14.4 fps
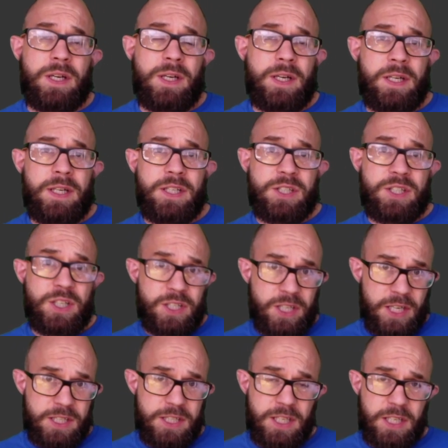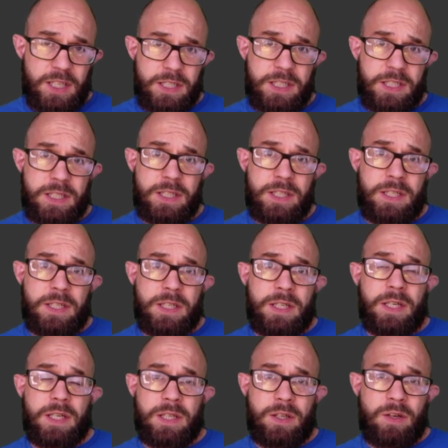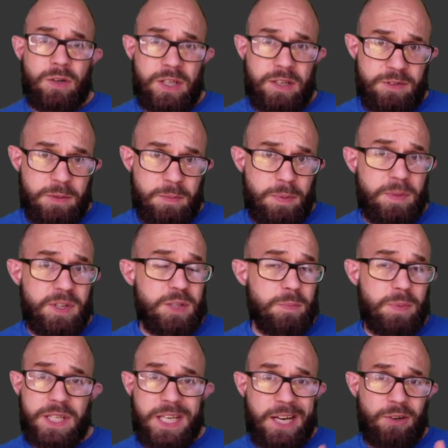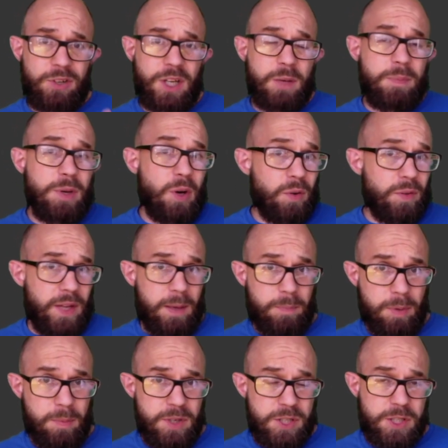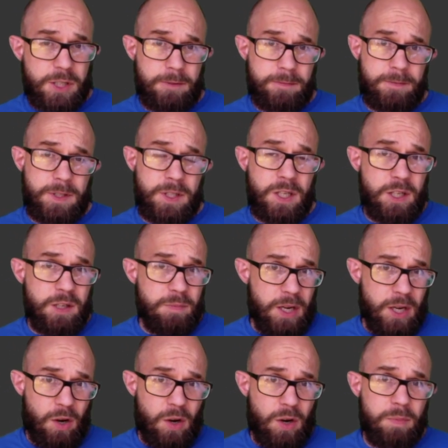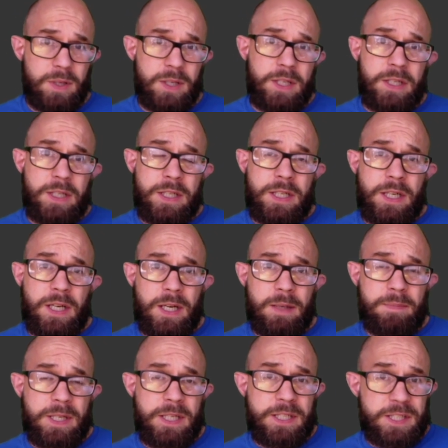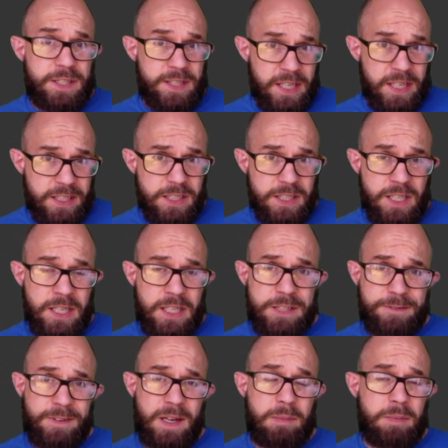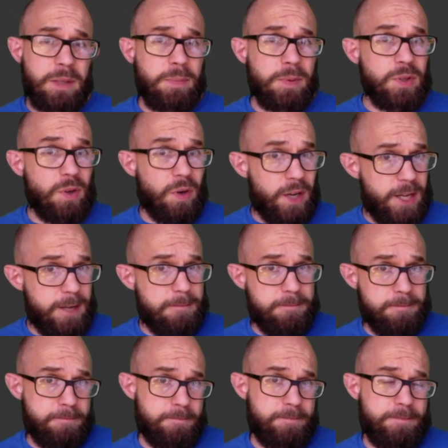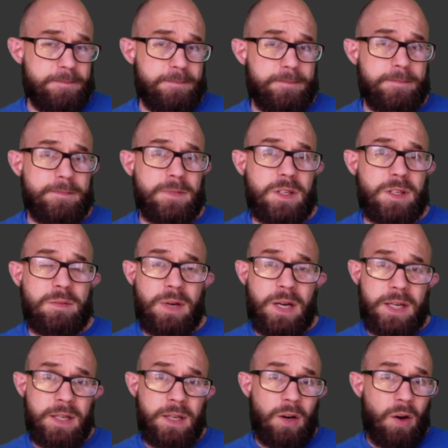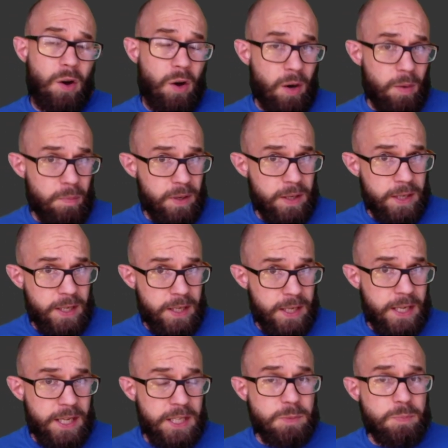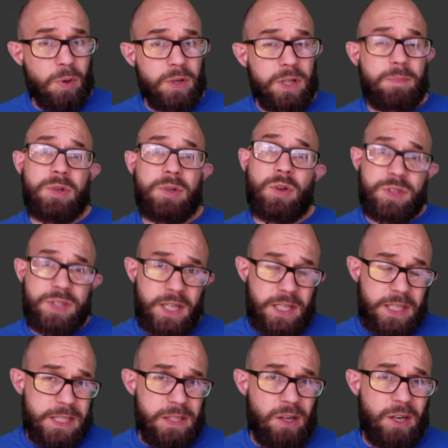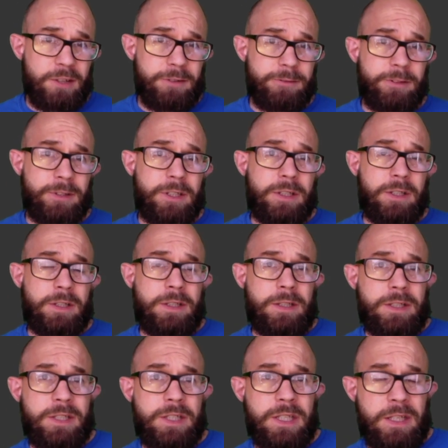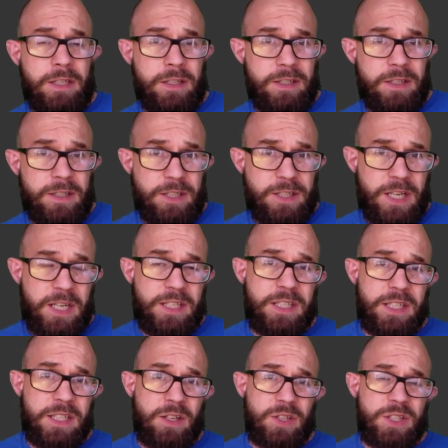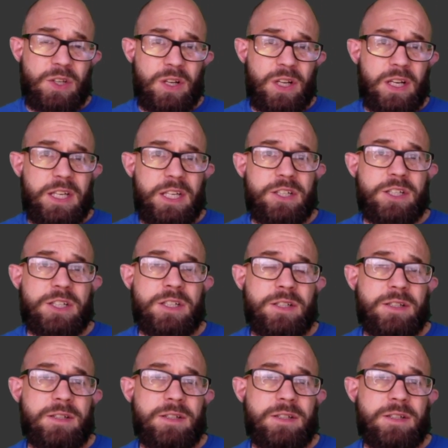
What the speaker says: He suggests things and God gives him permission, but he cannot go beyond that permission. You may harm his things and his family, but not him. You may harm his body, but not take his life. See, Satan is on a leash.